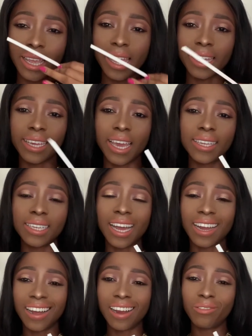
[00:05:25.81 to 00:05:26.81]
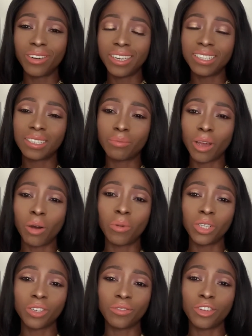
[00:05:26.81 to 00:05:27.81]
Again, I can't really smell
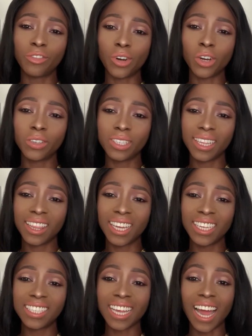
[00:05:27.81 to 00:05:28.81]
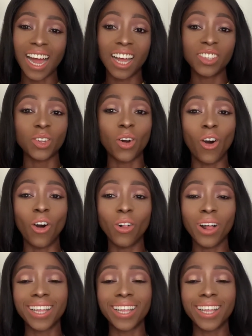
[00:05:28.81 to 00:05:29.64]
much of the rose in this at all.